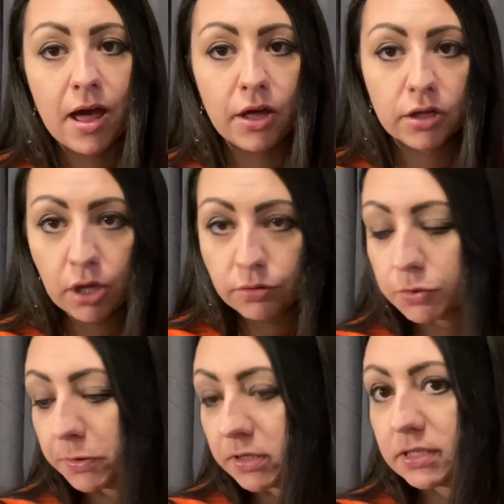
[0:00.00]
Coach
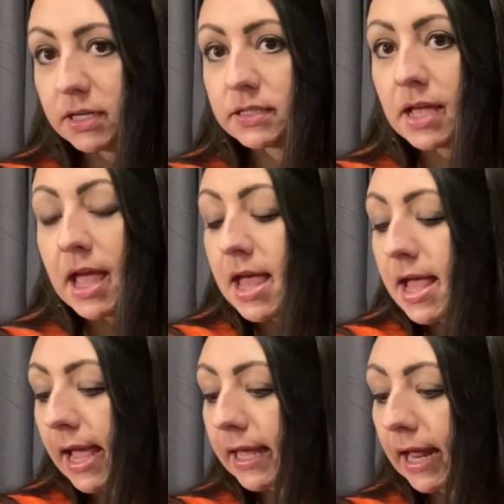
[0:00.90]
purses,
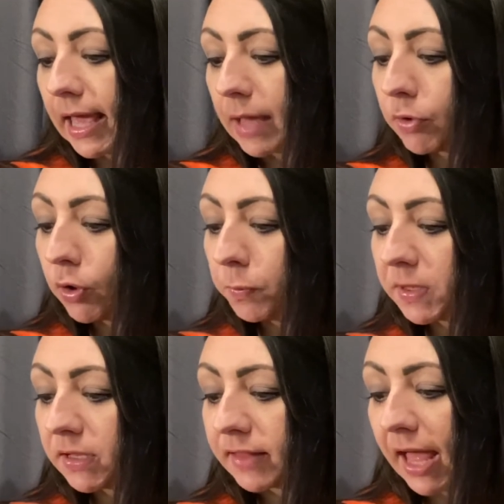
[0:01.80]
and I am
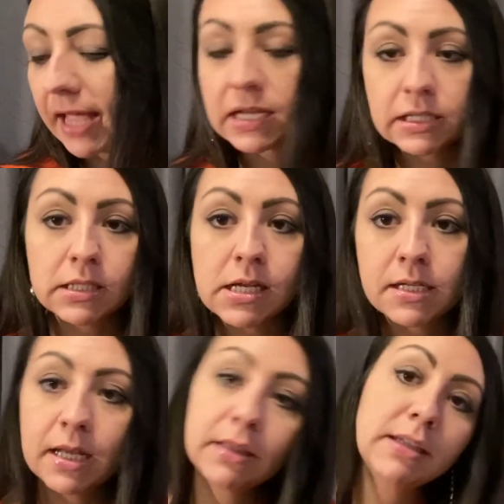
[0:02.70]
hoping that I can
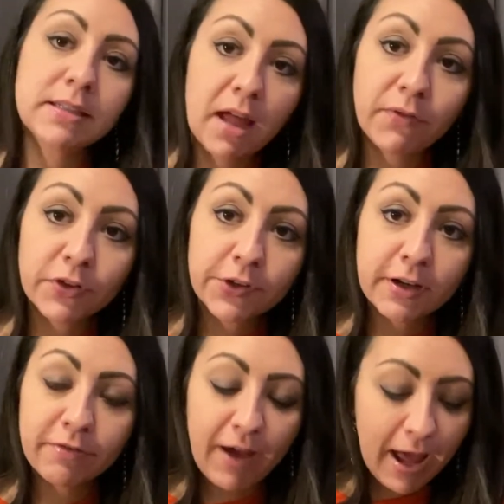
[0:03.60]
at least sell it for
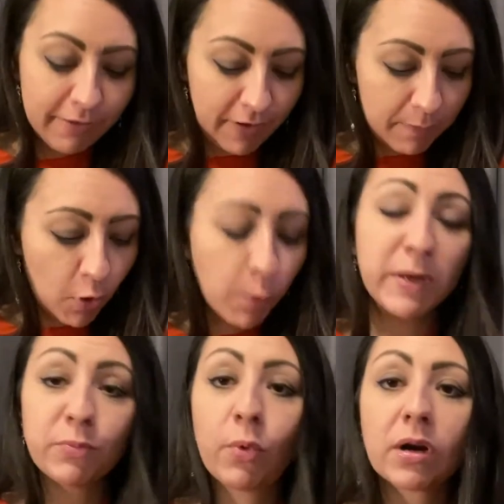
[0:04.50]
$35. I'm
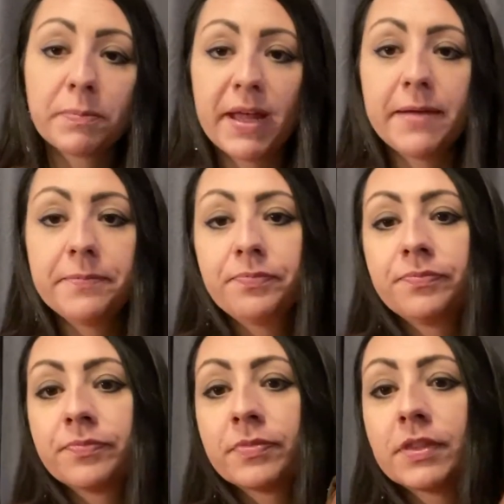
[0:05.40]
hoping more, but
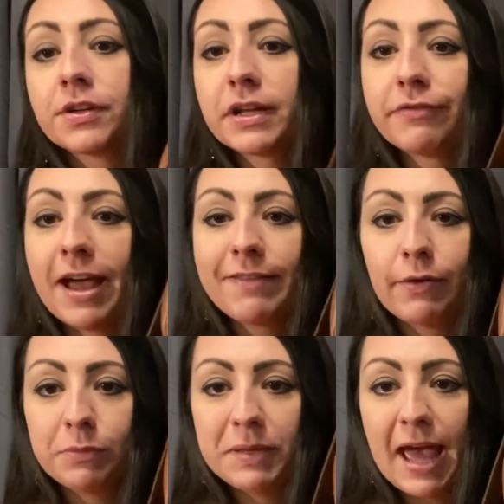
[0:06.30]
$35 I
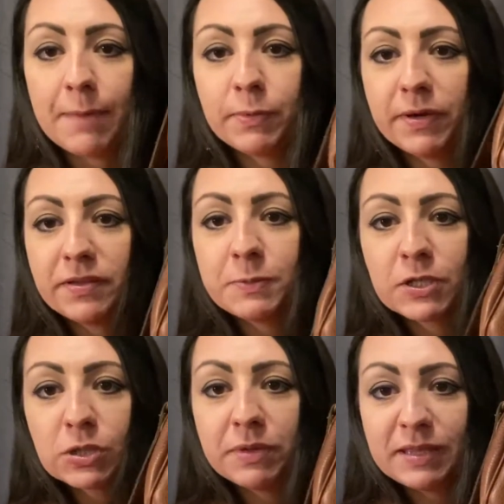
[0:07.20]
would be happy with,
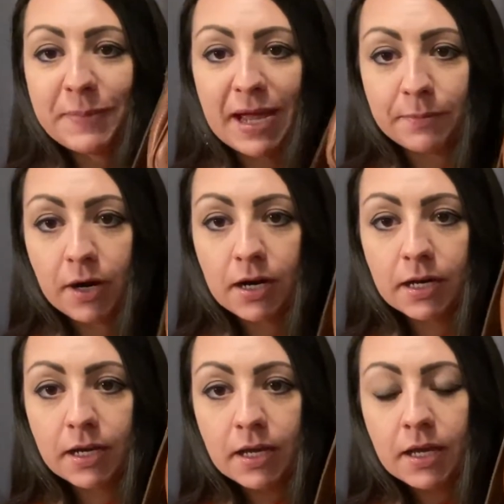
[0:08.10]
especially with the pen
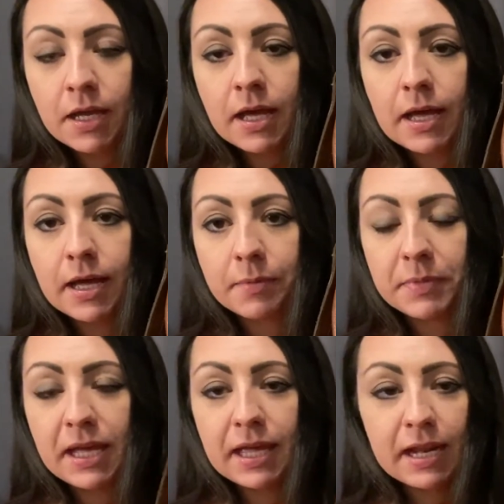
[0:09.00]
mark. And
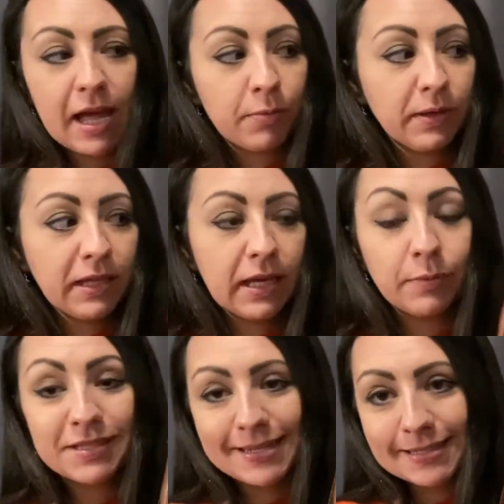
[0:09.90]
it
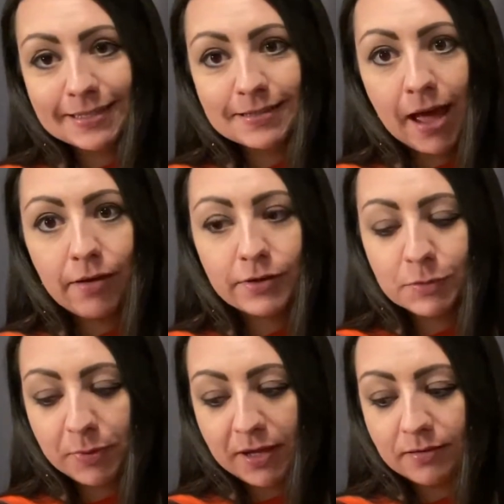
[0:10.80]
was like $6,
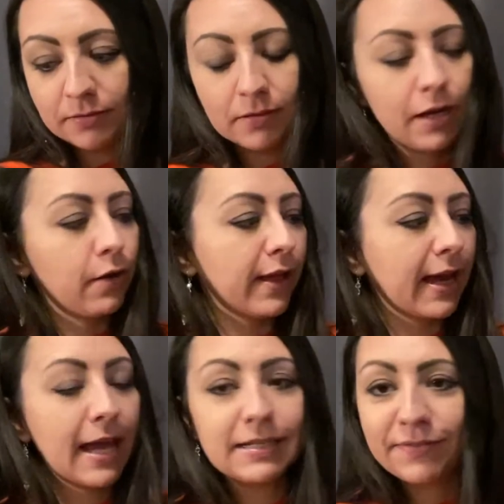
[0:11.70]
but you know, like
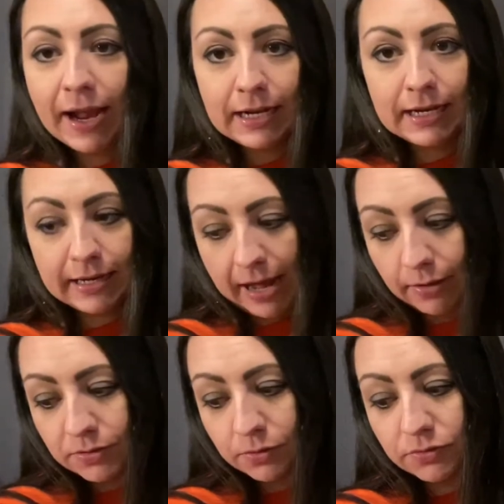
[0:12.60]
I divided it
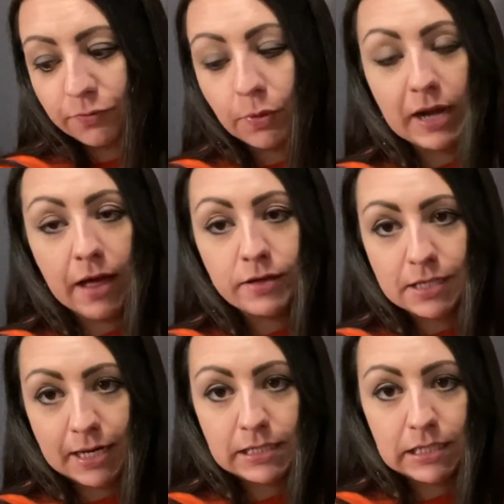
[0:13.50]
out, so it's
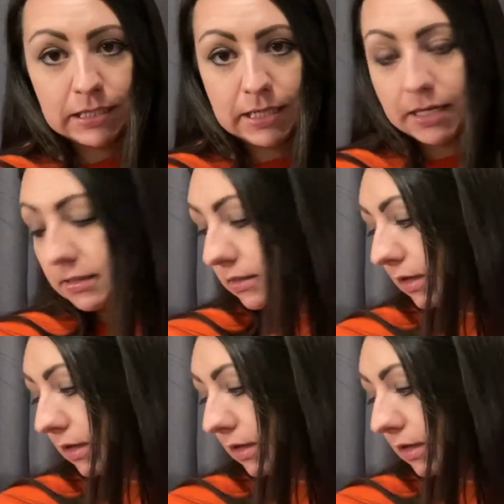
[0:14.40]
$4.19, and